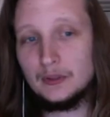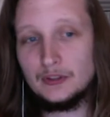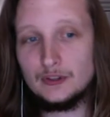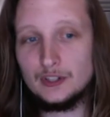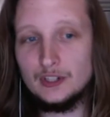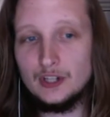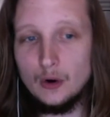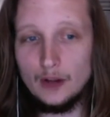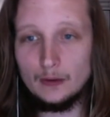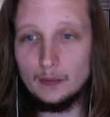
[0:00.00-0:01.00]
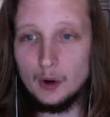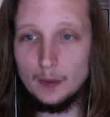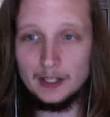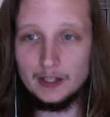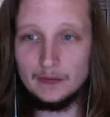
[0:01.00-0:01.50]
there's no other
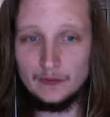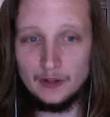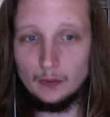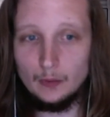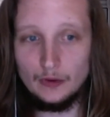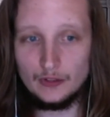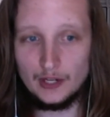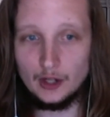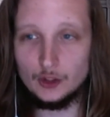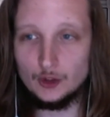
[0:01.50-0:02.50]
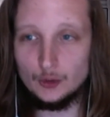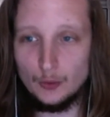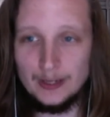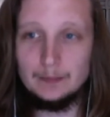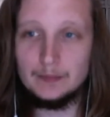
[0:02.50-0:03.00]
moment in the film where there's like a
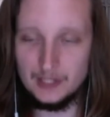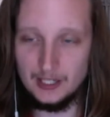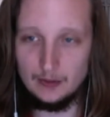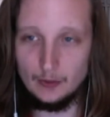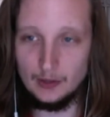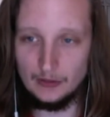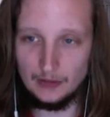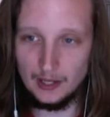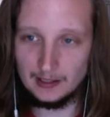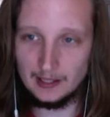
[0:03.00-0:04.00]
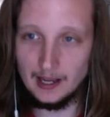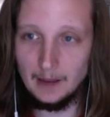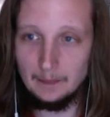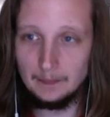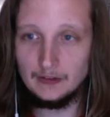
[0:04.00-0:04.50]
dream sequence like that.
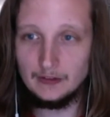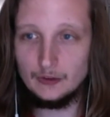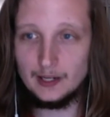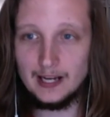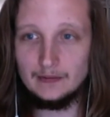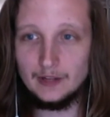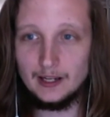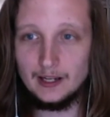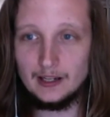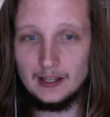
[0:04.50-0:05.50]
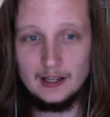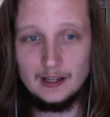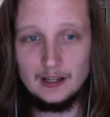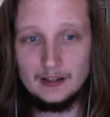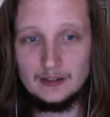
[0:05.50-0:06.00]
So it kind of like
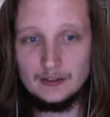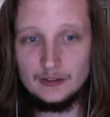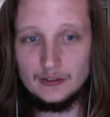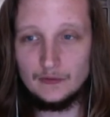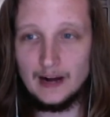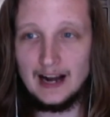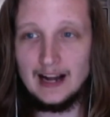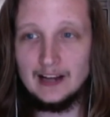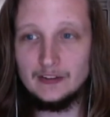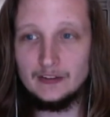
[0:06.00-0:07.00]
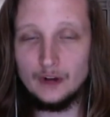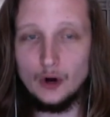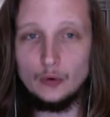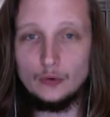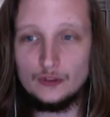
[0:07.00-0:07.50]
defies its
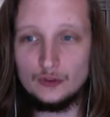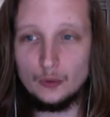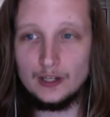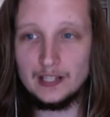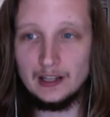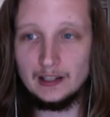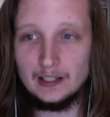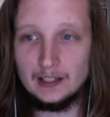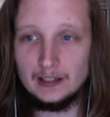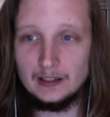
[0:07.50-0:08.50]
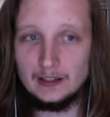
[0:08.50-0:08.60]
own storytelling